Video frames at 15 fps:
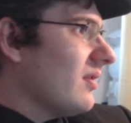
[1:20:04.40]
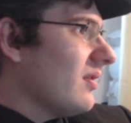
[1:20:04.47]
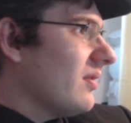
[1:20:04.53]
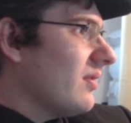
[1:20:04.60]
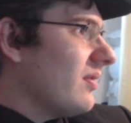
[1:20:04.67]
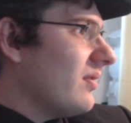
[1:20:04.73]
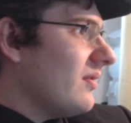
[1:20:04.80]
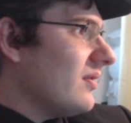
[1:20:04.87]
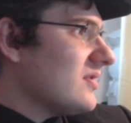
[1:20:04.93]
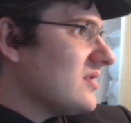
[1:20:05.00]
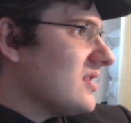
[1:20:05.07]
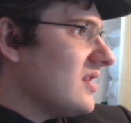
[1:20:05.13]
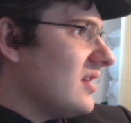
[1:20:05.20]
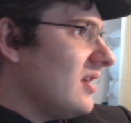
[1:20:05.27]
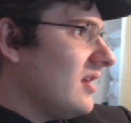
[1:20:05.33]

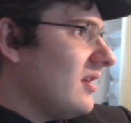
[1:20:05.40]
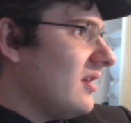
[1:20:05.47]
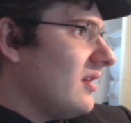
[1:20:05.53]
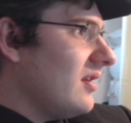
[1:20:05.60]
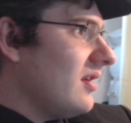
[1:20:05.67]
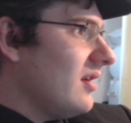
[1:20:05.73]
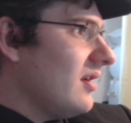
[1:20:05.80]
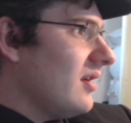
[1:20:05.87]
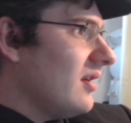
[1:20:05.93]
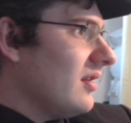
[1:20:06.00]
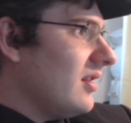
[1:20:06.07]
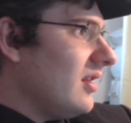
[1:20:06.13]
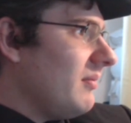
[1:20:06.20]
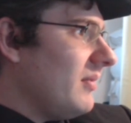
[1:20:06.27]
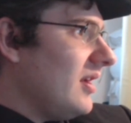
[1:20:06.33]
13,
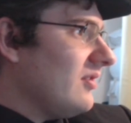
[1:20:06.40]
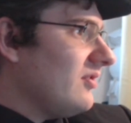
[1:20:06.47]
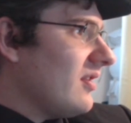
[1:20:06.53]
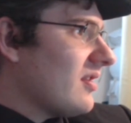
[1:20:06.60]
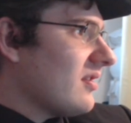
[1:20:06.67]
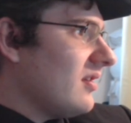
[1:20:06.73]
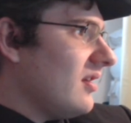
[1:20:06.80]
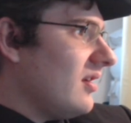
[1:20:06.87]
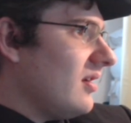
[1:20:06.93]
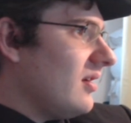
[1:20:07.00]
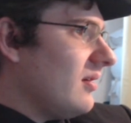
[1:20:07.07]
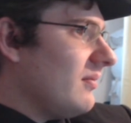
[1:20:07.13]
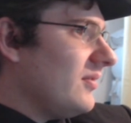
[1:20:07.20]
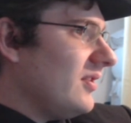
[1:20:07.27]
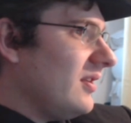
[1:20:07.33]
let me just
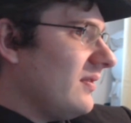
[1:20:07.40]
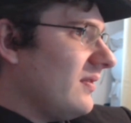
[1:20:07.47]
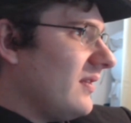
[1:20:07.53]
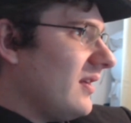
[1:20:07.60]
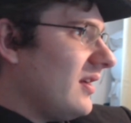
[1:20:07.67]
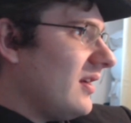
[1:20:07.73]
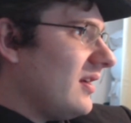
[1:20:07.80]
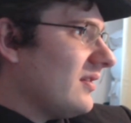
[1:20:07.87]
update that.